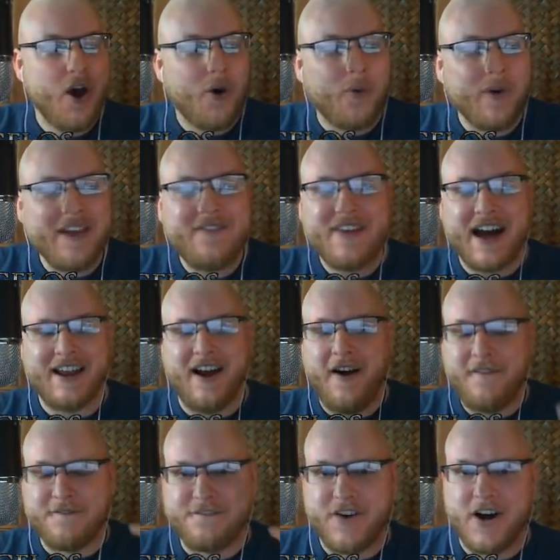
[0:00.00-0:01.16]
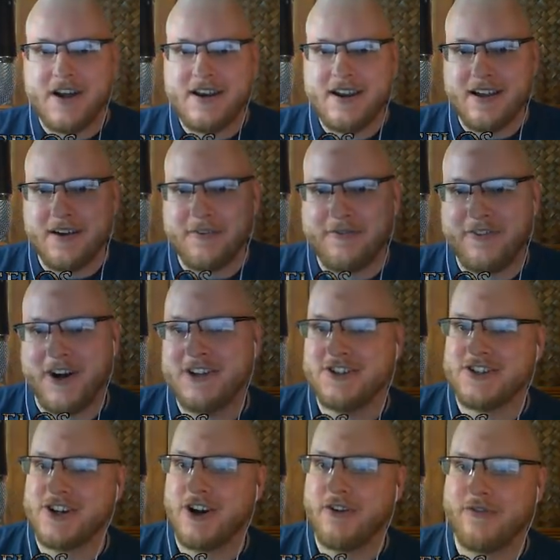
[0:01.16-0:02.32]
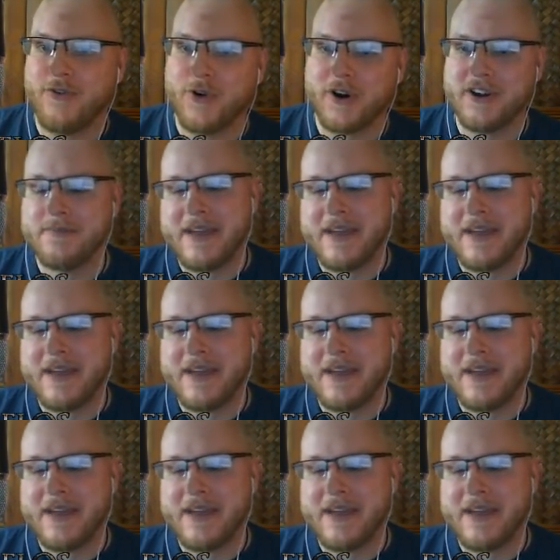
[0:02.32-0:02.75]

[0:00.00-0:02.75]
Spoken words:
We've got a fun show for you.